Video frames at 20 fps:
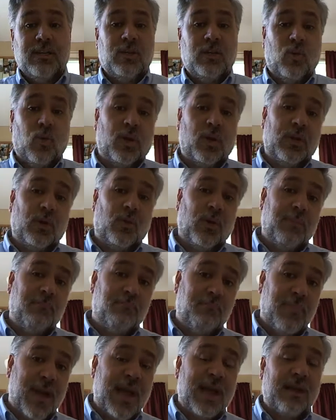You work your way
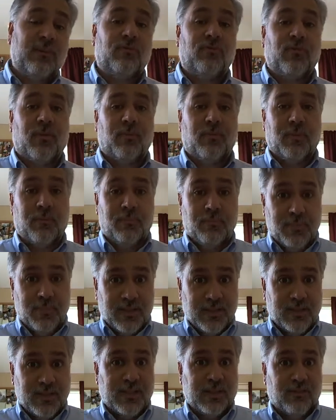back from
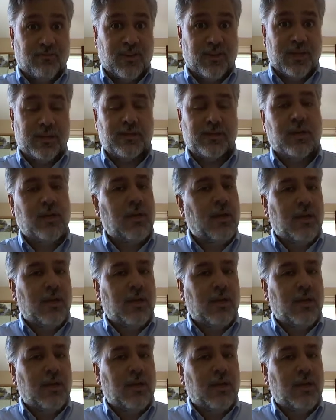the event.